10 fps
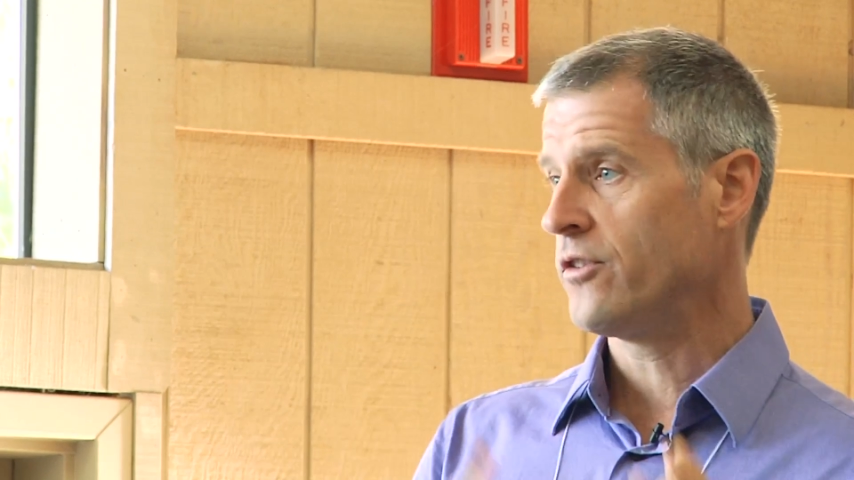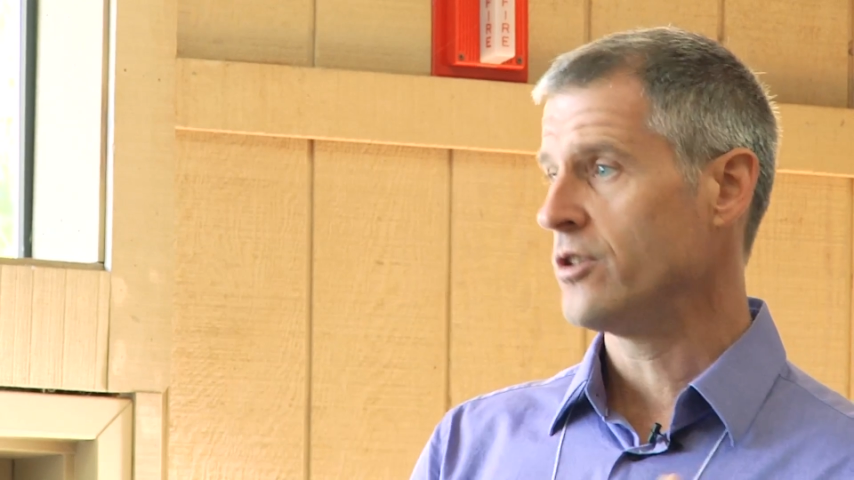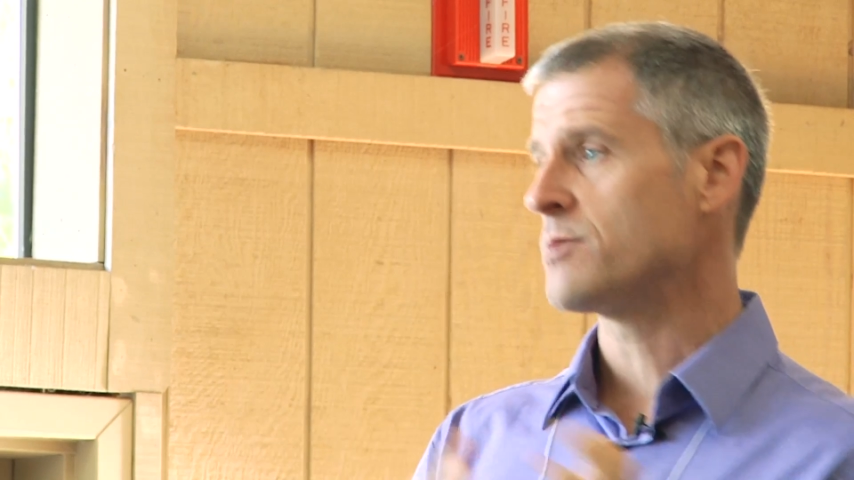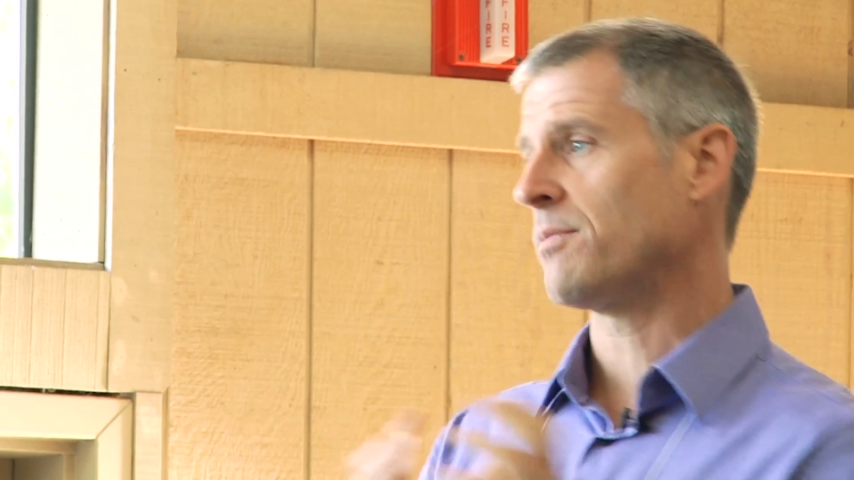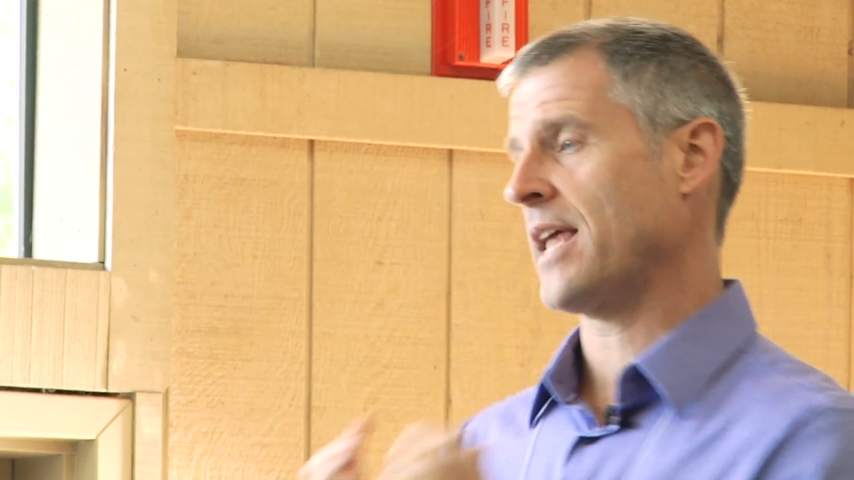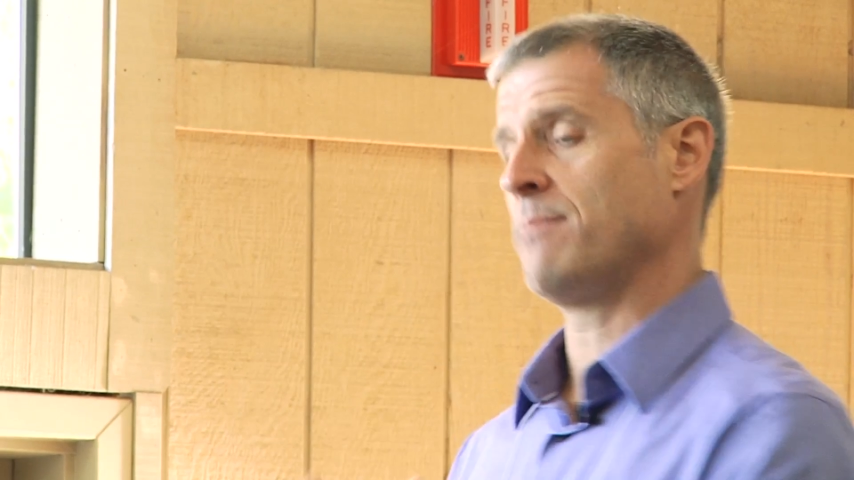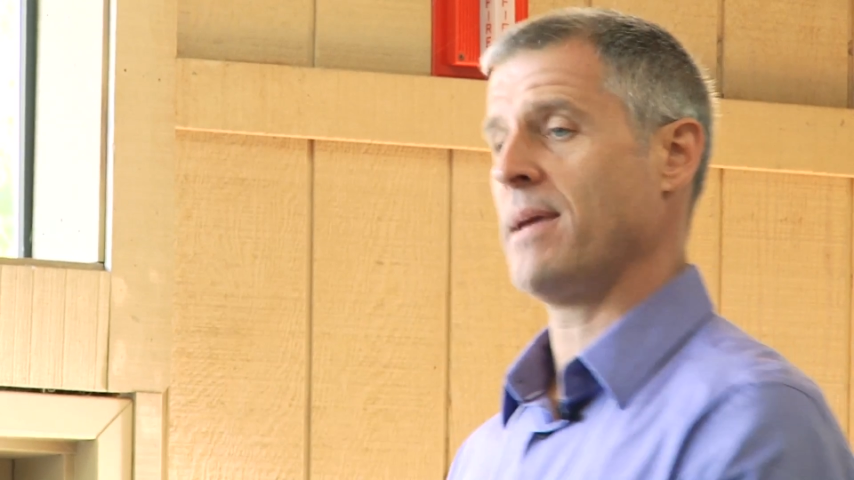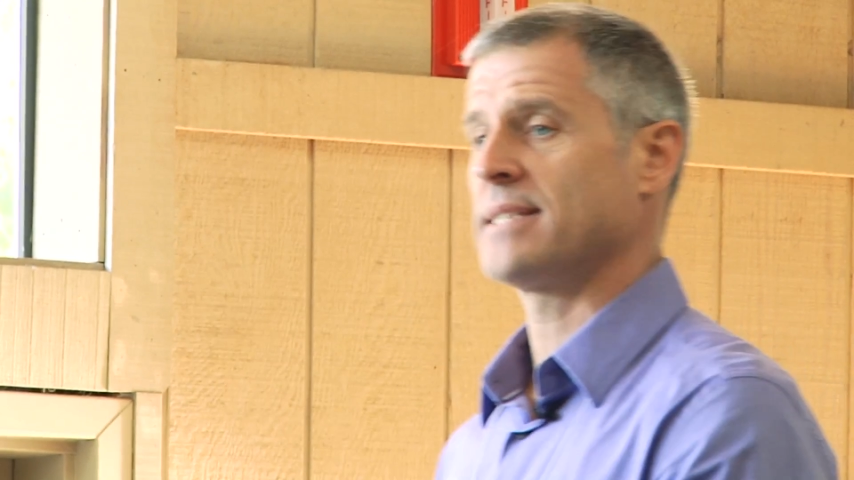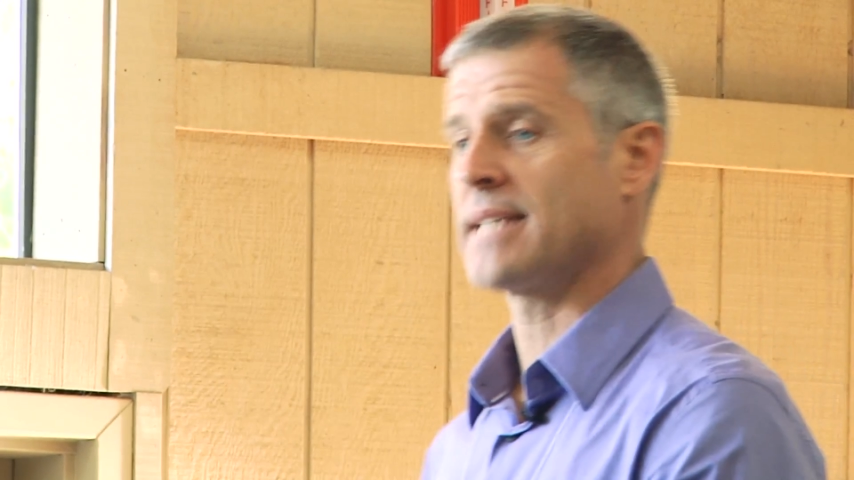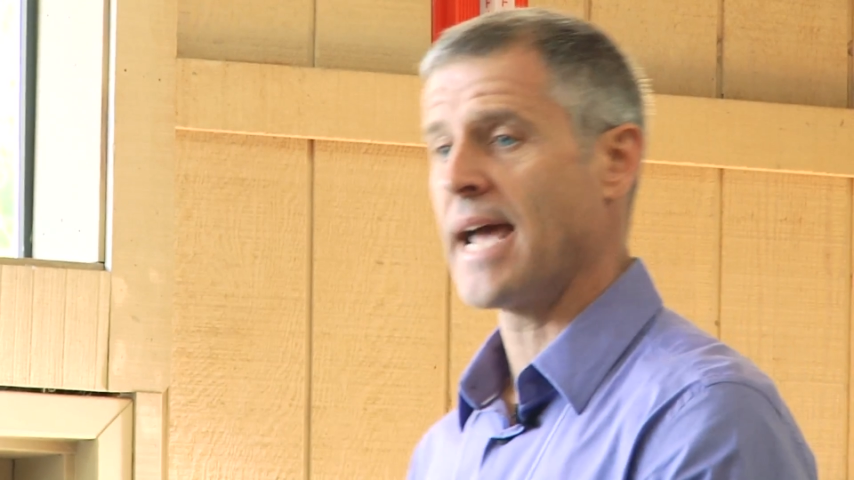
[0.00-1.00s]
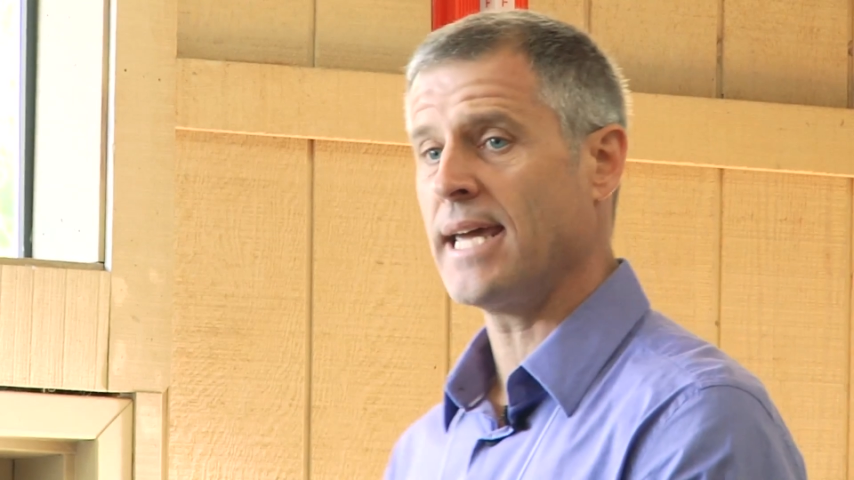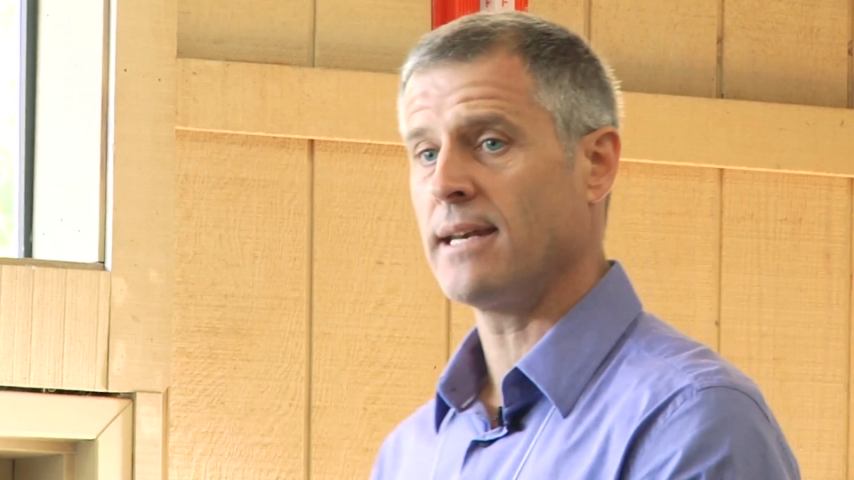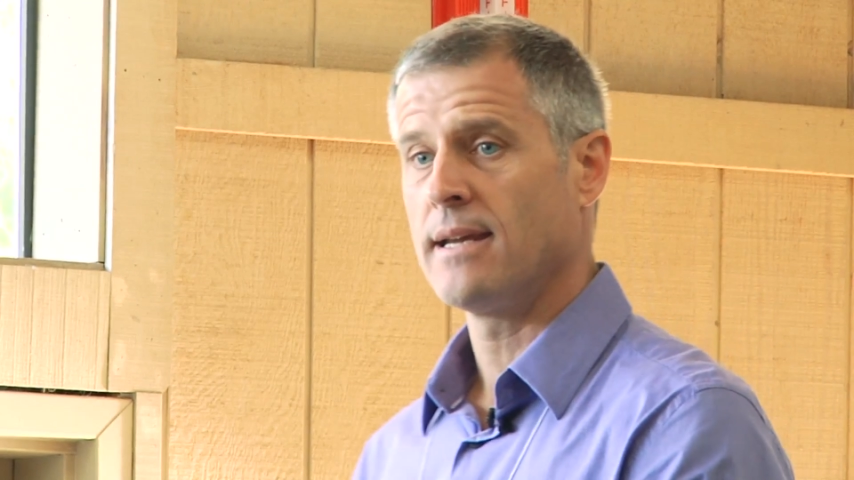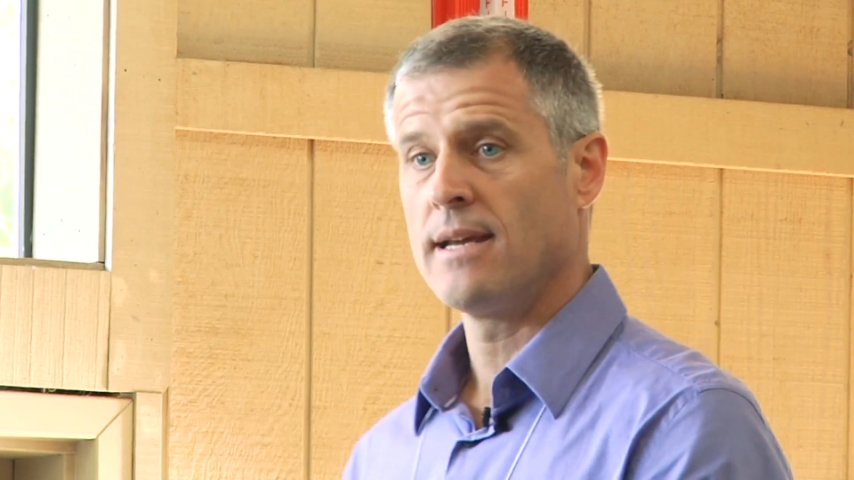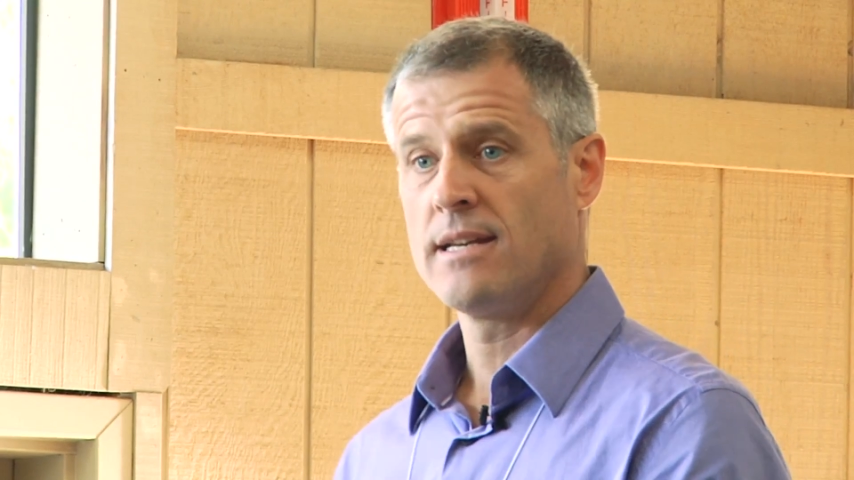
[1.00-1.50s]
foods, plant-based diet.